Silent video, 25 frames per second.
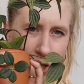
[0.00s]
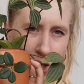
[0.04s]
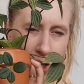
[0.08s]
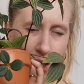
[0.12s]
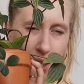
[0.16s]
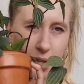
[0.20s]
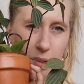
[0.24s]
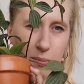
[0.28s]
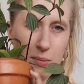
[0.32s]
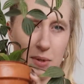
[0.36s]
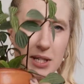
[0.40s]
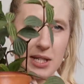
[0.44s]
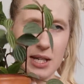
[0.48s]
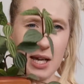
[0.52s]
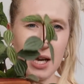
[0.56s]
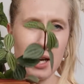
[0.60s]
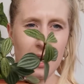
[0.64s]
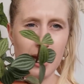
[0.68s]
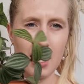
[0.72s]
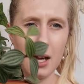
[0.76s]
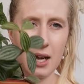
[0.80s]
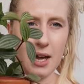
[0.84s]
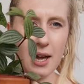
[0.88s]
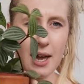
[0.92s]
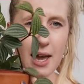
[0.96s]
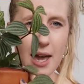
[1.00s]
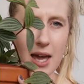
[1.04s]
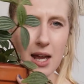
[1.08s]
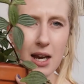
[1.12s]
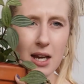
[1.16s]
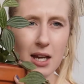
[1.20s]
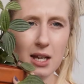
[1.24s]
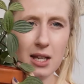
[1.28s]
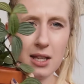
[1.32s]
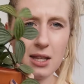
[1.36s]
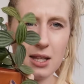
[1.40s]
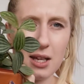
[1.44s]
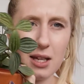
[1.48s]
a little bit darker, and
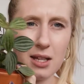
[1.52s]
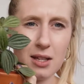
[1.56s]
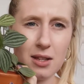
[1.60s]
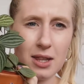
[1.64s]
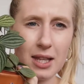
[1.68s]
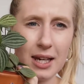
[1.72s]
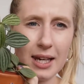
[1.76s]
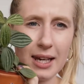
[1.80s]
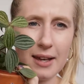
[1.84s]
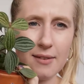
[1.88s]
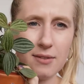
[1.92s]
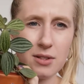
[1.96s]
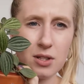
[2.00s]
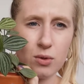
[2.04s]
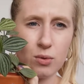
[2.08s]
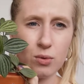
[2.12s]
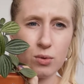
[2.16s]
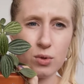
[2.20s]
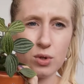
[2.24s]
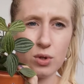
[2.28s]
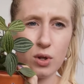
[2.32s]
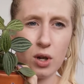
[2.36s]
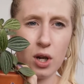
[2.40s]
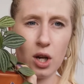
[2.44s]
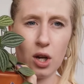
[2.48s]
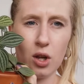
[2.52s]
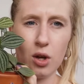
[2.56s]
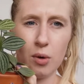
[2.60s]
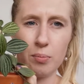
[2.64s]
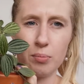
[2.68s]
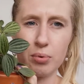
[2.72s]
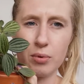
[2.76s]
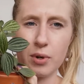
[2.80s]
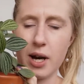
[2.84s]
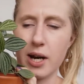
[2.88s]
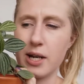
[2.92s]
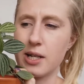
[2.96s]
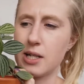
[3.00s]
the leaves are also a lot
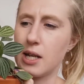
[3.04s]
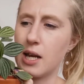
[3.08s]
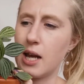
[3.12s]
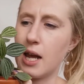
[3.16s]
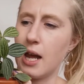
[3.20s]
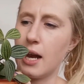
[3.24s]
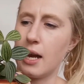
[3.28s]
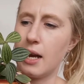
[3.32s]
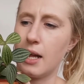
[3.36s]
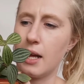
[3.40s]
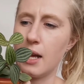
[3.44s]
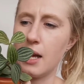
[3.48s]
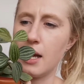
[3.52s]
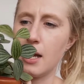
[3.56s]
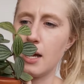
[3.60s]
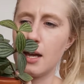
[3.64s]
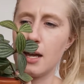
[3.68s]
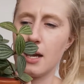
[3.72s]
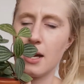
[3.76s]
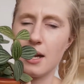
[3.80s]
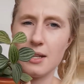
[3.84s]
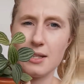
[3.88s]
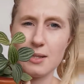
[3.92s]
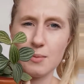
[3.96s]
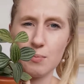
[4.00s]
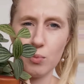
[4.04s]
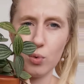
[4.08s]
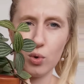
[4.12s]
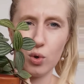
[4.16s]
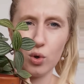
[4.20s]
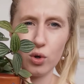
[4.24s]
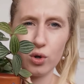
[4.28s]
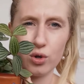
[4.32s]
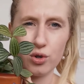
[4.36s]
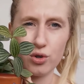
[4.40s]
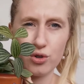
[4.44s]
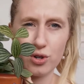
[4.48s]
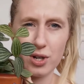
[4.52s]
brighter and it has more
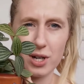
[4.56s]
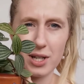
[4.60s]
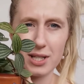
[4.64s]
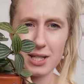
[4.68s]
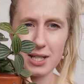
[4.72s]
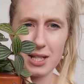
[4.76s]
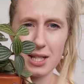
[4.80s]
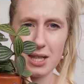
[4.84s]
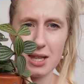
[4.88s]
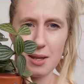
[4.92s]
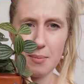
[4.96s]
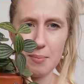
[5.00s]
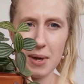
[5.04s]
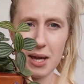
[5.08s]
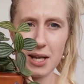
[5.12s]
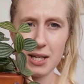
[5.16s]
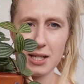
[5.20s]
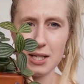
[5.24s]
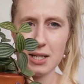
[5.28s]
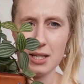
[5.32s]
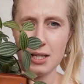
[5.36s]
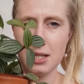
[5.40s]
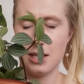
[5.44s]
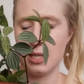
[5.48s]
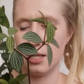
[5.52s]
contrast in the patterns.